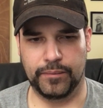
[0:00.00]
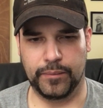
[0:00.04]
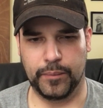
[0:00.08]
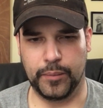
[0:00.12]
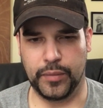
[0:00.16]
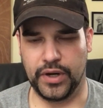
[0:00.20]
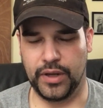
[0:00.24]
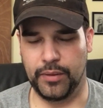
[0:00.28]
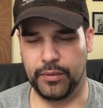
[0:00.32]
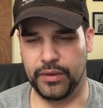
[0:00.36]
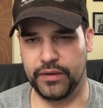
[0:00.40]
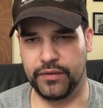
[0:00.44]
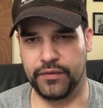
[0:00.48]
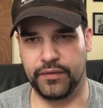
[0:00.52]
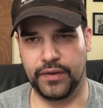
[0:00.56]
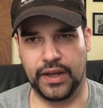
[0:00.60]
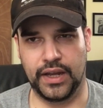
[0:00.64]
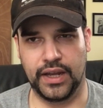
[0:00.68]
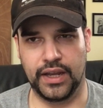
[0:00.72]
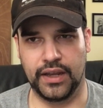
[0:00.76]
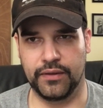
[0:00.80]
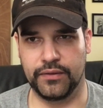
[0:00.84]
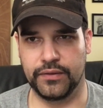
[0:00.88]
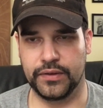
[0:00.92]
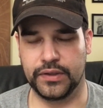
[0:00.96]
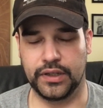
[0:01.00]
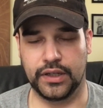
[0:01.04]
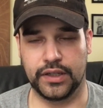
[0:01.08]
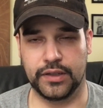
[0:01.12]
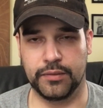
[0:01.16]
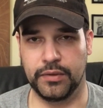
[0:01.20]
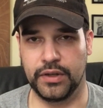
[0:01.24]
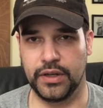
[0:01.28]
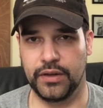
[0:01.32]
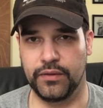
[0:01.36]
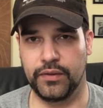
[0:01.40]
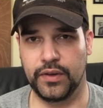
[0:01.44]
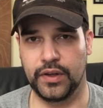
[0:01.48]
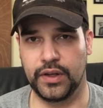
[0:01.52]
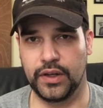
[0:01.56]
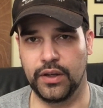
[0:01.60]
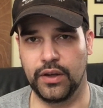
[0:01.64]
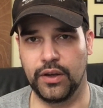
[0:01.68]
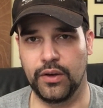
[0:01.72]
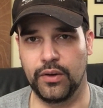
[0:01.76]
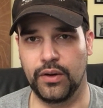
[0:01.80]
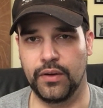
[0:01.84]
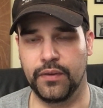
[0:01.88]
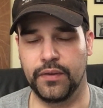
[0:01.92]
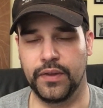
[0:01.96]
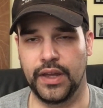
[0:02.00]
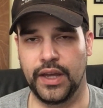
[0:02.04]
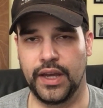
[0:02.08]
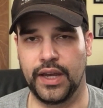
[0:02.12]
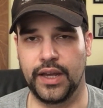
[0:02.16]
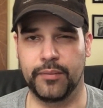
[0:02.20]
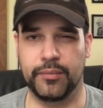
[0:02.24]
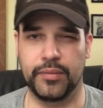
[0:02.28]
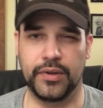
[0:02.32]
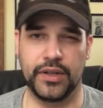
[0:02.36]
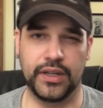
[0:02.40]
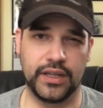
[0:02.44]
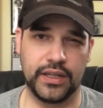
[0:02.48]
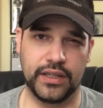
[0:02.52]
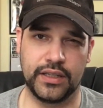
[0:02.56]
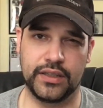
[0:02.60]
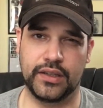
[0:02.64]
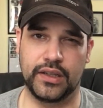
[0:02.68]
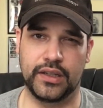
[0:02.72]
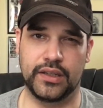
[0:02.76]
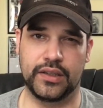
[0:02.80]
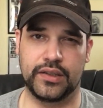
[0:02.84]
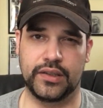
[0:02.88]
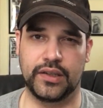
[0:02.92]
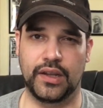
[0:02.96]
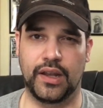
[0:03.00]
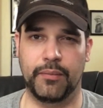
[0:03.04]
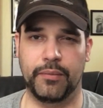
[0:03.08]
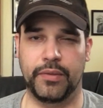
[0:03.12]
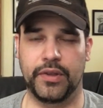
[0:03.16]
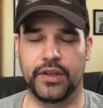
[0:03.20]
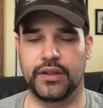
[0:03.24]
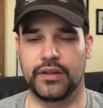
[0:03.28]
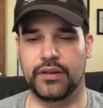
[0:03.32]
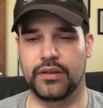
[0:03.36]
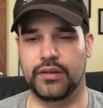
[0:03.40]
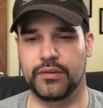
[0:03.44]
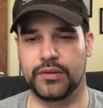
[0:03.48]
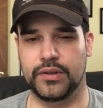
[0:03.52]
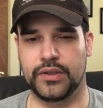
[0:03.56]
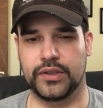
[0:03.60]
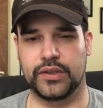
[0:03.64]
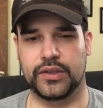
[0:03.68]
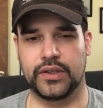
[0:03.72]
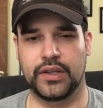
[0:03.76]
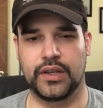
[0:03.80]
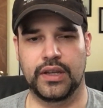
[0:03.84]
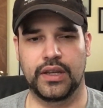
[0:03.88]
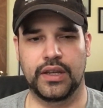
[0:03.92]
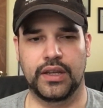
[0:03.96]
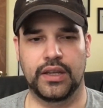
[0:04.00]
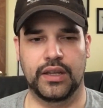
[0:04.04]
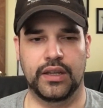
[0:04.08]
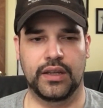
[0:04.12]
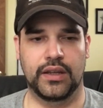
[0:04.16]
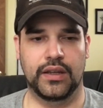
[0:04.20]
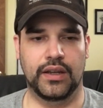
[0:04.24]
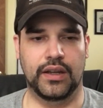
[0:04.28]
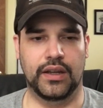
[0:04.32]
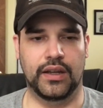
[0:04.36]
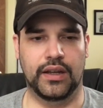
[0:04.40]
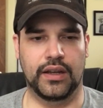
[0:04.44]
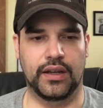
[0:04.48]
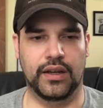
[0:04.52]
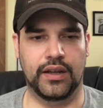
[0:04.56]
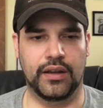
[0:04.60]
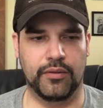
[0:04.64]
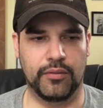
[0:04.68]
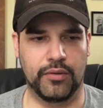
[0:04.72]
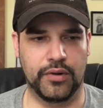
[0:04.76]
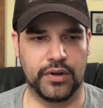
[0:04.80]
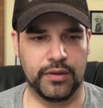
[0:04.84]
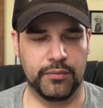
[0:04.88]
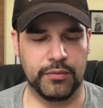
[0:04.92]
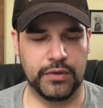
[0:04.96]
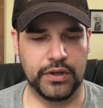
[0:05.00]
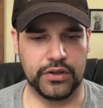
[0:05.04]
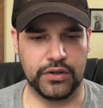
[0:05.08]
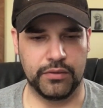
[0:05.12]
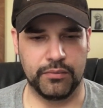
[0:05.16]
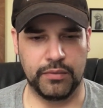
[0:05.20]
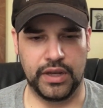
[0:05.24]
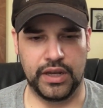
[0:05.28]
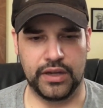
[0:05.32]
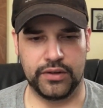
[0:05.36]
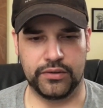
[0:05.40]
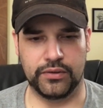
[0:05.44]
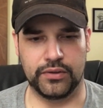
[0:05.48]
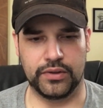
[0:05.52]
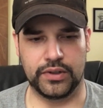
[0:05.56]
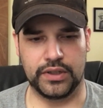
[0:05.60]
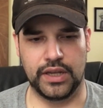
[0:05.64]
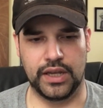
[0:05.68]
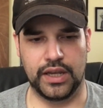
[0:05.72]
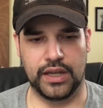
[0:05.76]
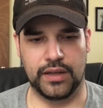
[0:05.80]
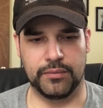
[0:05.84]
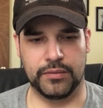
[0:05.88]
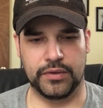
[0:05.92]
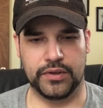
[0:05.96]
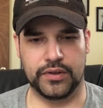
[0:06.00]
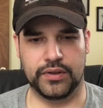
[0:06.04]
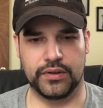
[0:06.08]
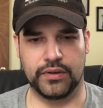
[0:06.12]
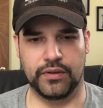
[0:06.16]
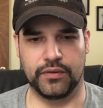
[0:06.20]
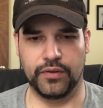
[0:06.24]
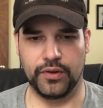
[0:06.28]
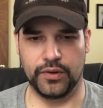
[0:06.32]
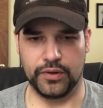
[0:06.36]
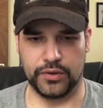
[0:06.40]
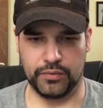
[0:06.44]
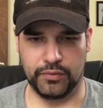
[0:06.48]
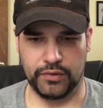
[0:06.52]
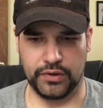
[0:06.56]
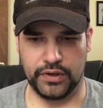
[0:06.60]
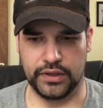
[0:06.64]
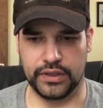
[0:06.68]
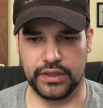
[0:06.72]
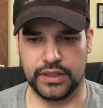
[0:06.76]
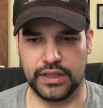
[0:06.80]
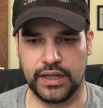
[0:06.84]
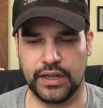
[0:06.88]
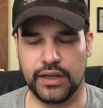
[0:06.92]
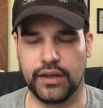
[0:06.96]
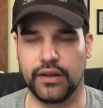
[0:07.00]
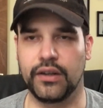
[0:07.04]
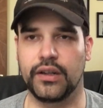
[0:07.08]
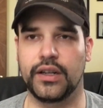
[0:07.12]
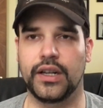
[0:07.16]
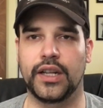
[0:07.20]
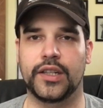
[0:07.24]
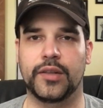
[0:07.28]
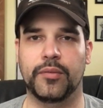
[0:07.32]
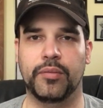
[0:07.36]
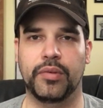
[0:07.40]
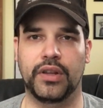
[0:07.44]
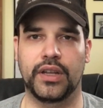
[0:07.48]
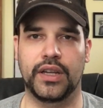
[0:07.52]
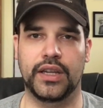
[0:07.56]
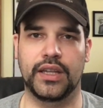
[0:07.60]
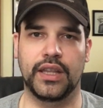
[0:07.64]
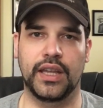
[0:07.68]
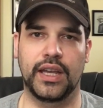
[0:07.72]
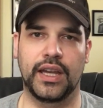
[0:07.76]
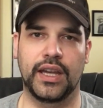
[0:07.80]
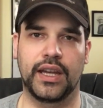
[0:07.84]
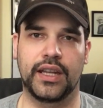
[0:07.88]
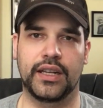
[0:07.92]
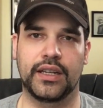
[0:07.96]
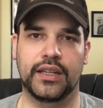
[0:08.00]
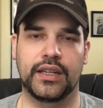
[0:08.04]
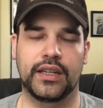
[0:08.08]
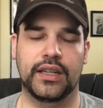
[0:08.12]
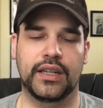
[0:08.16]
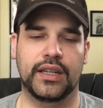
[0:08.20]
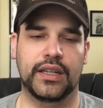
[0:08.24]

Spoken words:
probably a 5-6 minute video with that, but it's something. It was one of the Mission Masters games, the first one of the year. Got to play that,